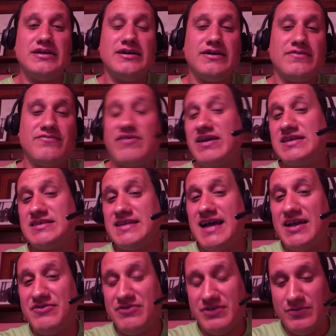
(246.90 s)
Frank
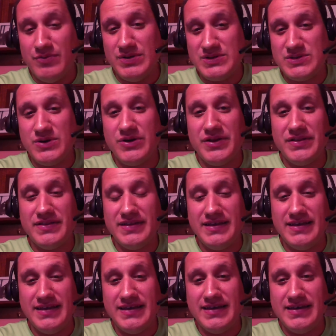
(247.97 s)
Sinatra once called it
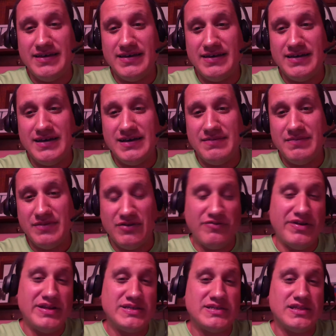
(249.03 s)
the
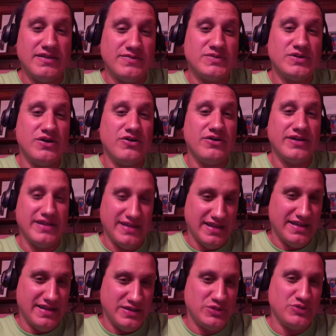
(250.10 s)
greatest love song
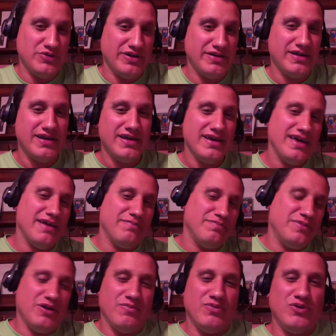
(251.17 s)
in history. And
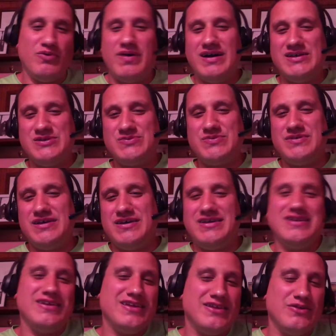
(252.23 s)
Blue Eyes.
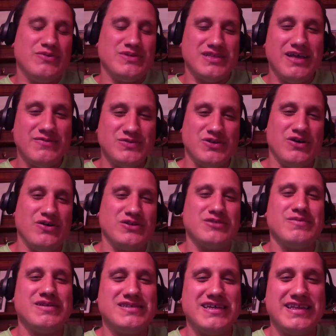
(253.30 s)
He knew his love songs. I'm
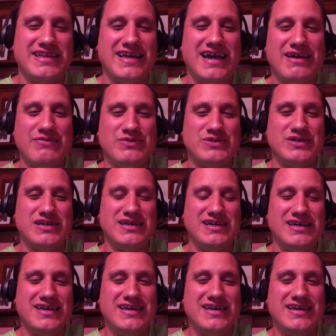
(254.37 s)
not saying the guy was the